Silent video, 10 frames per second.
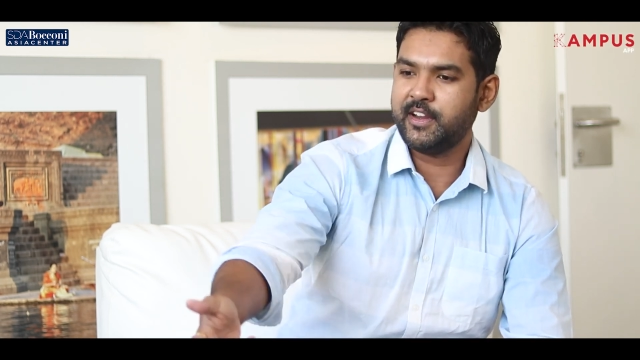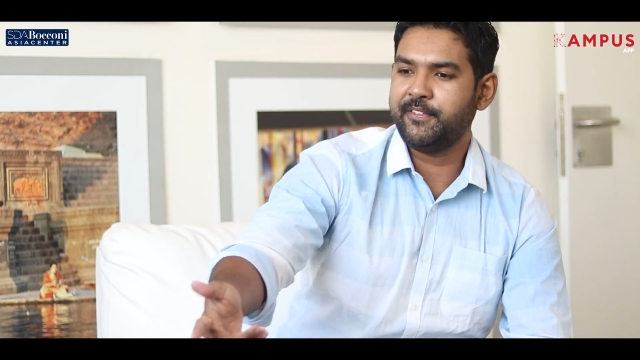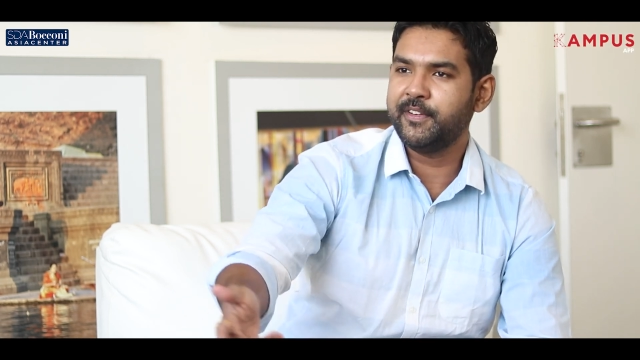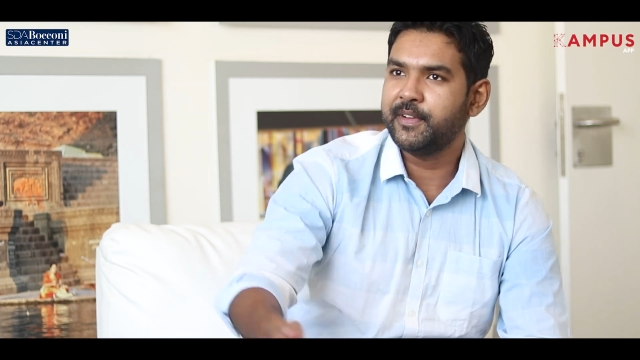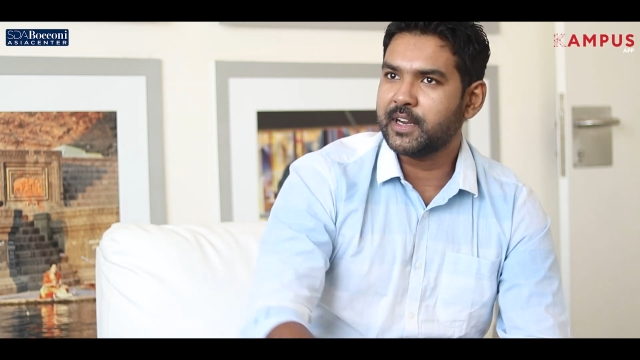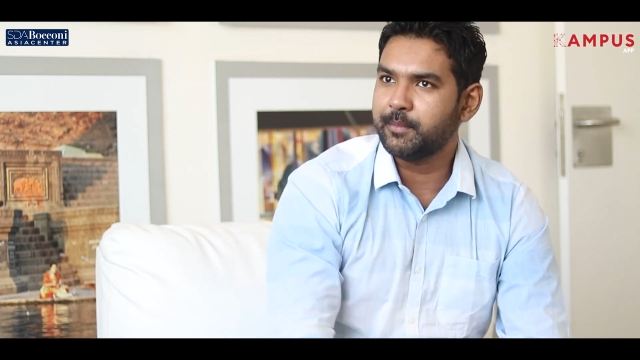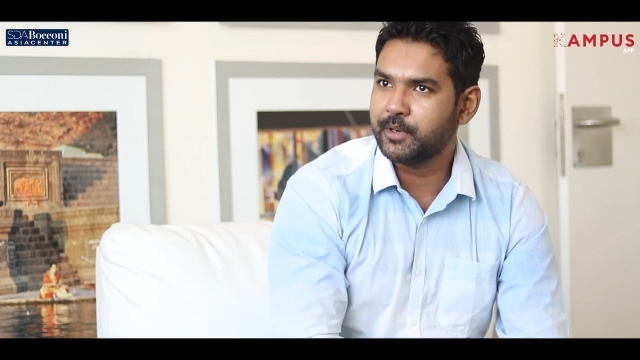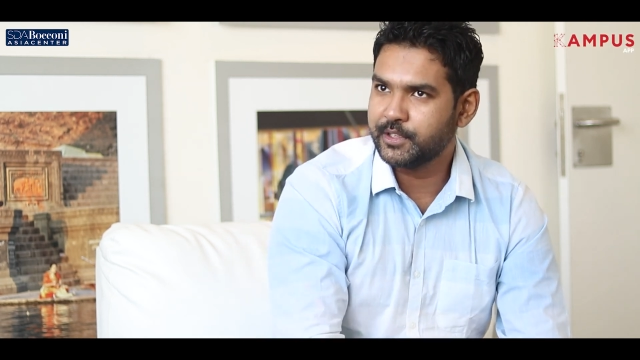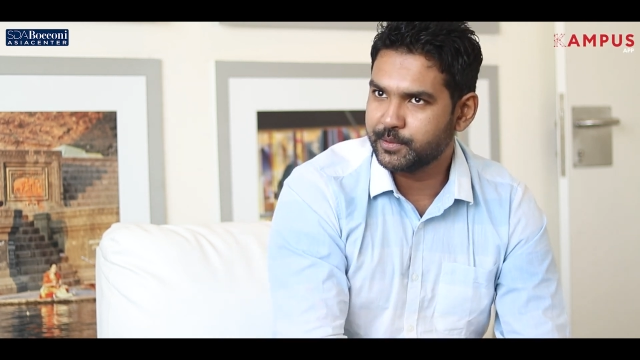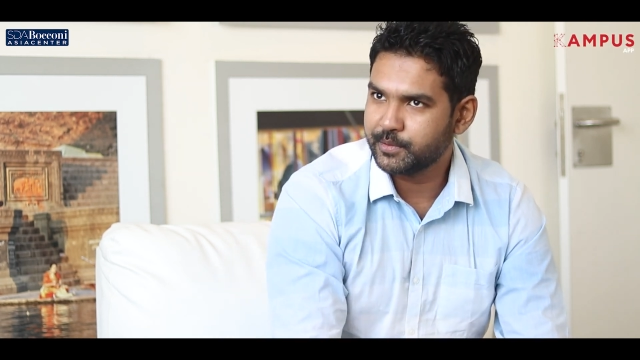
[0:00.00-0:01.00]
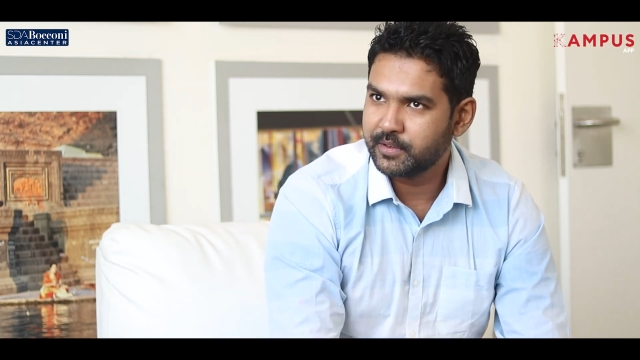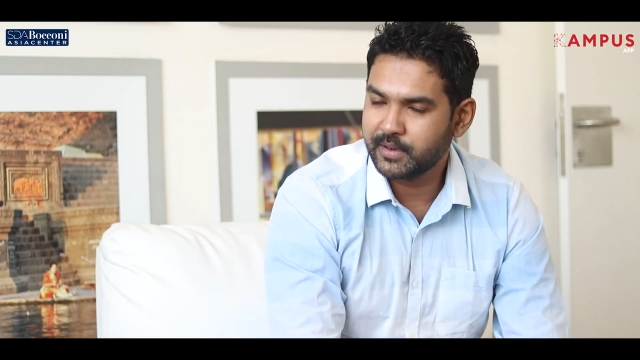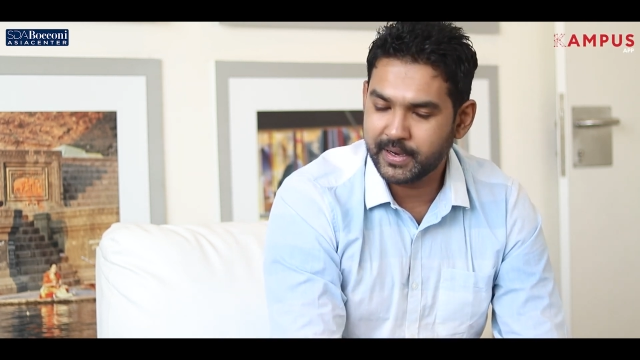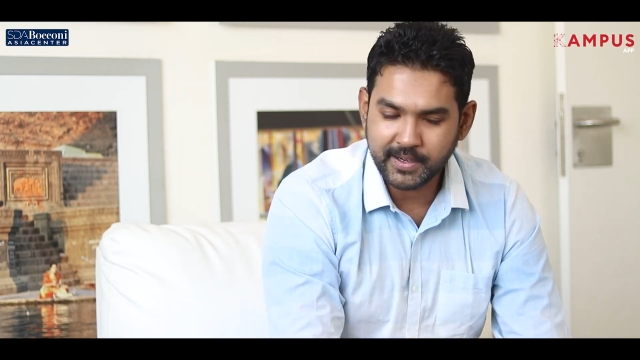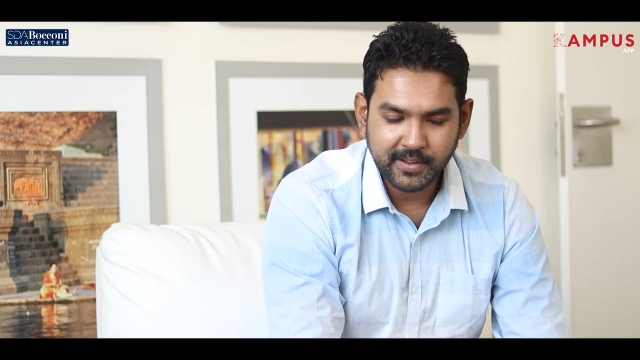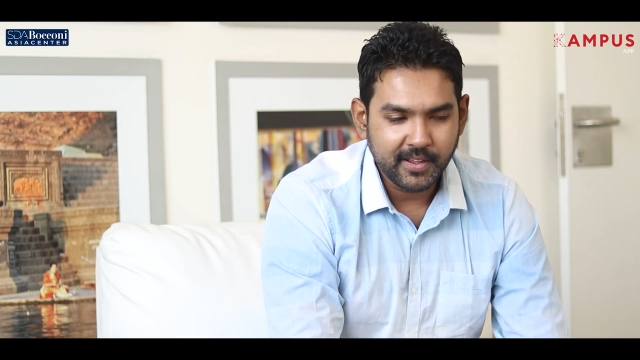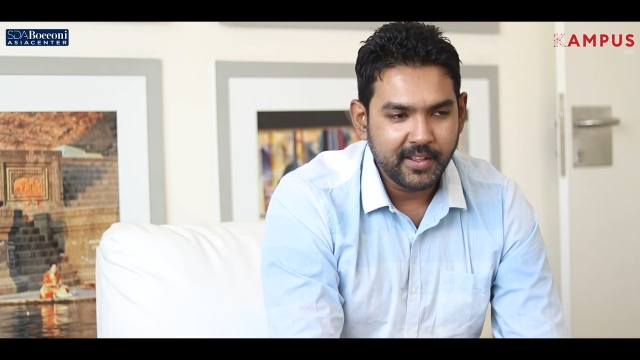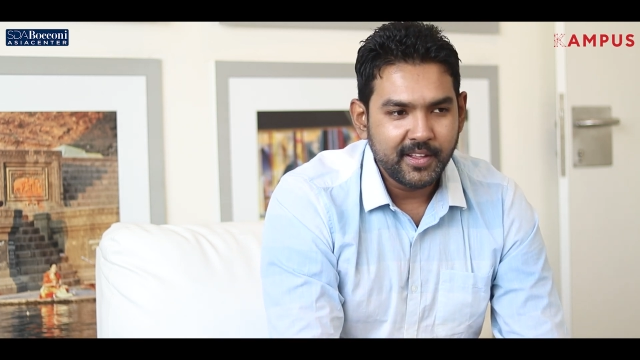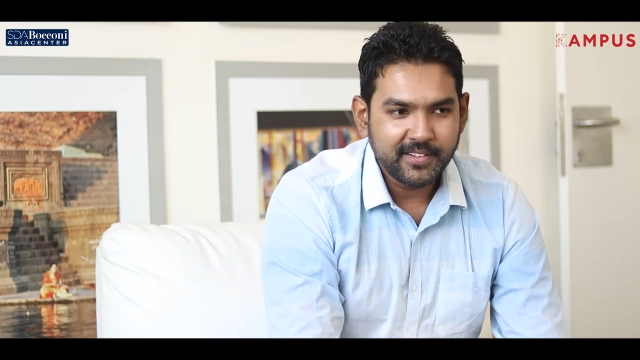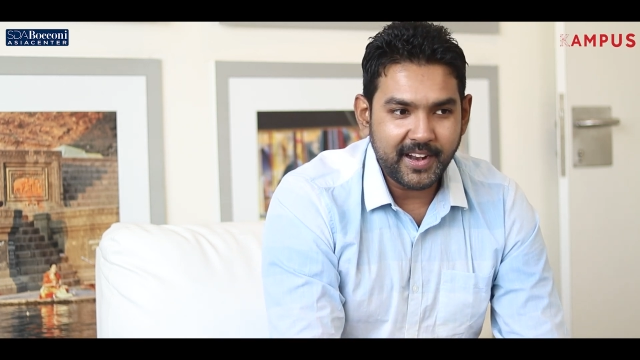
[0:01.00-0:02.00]
tiffin will come to you, right?
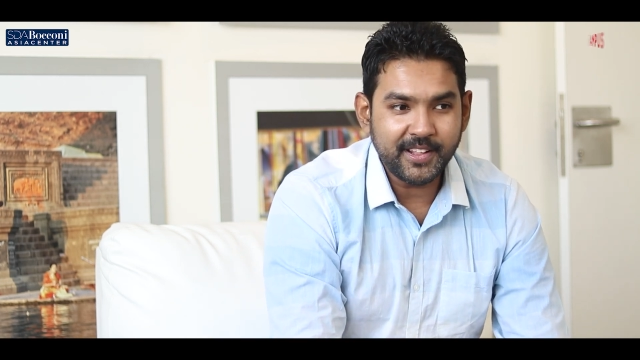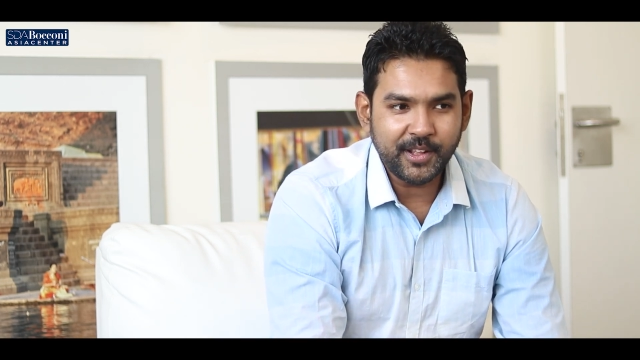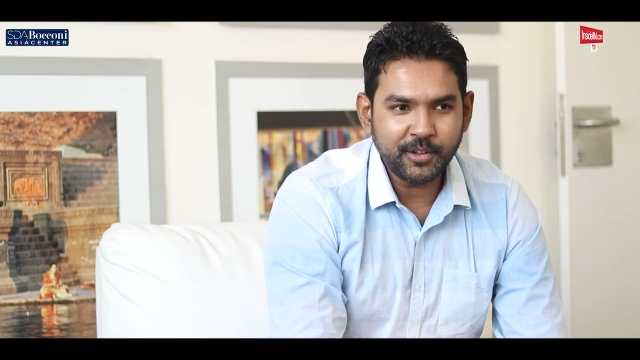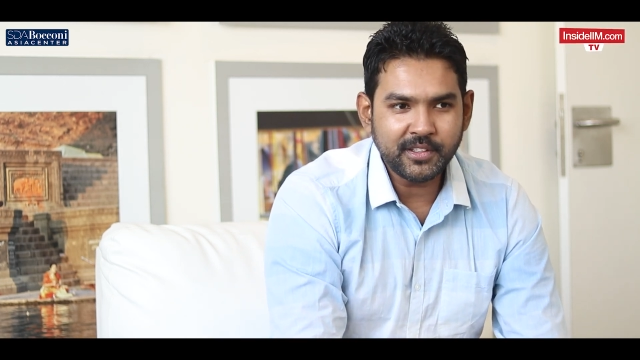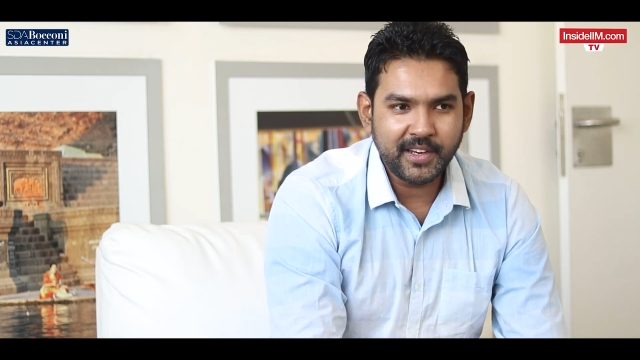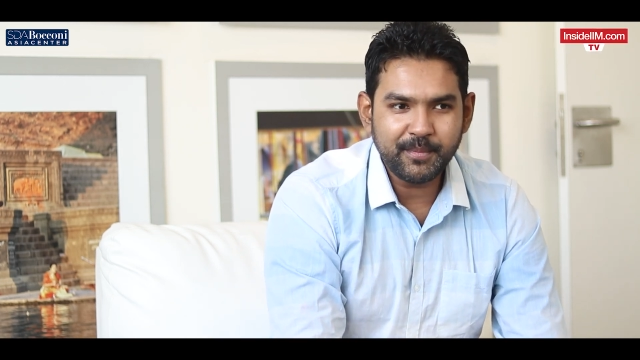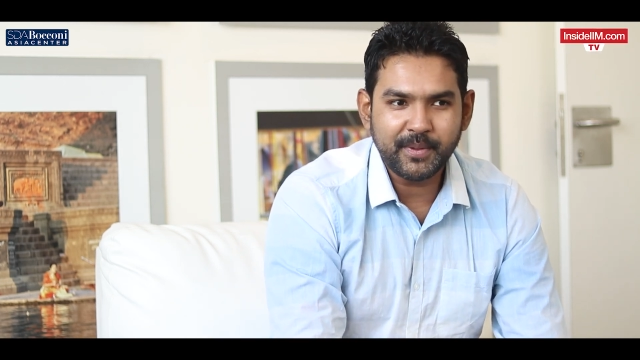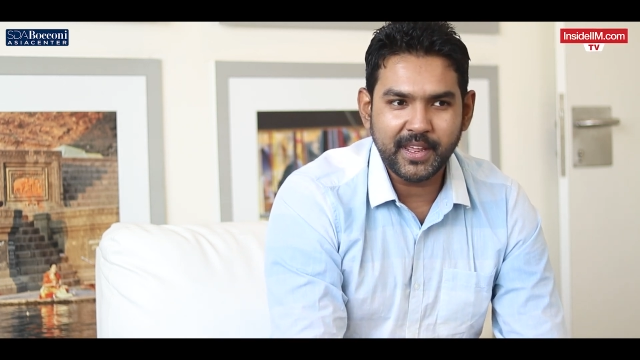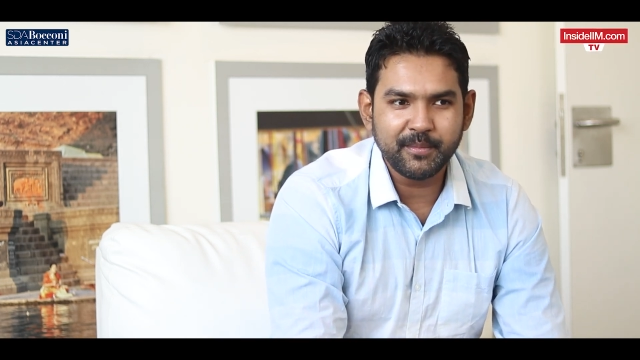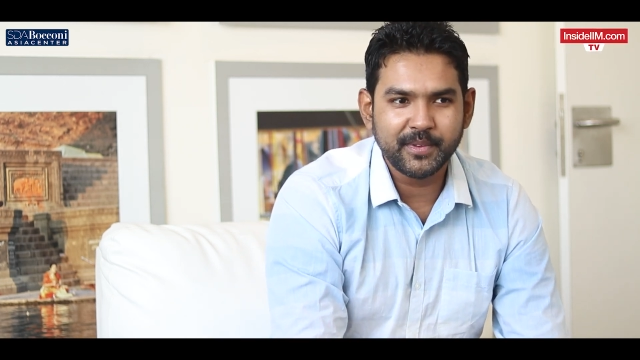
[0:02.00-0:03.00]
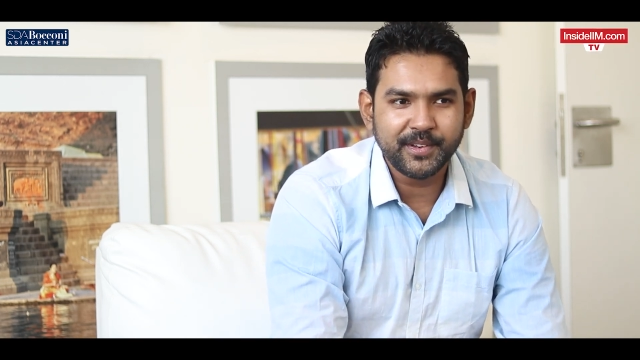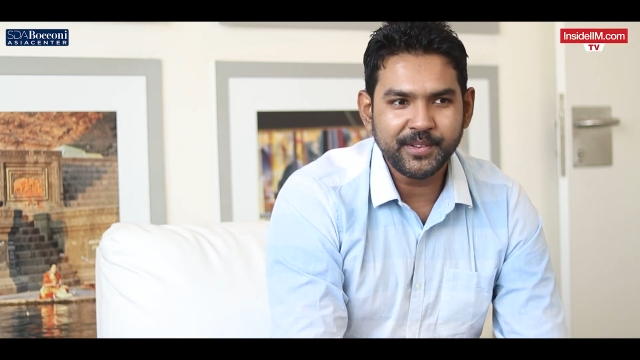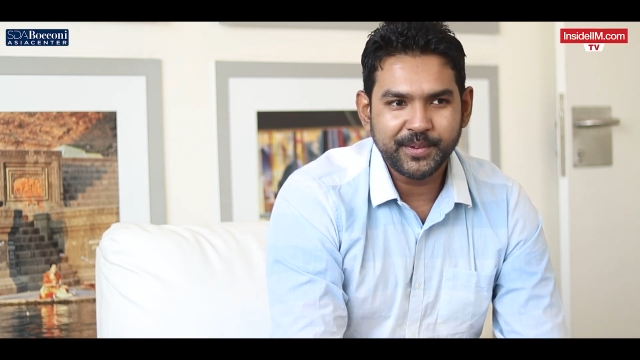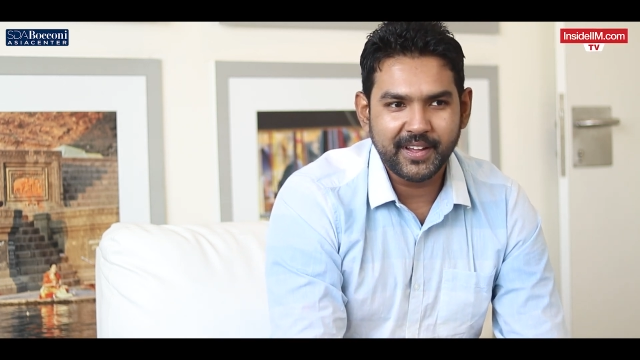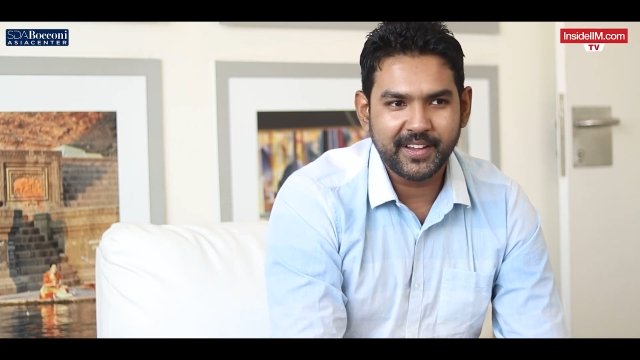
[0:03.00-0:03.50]
That is how this name came,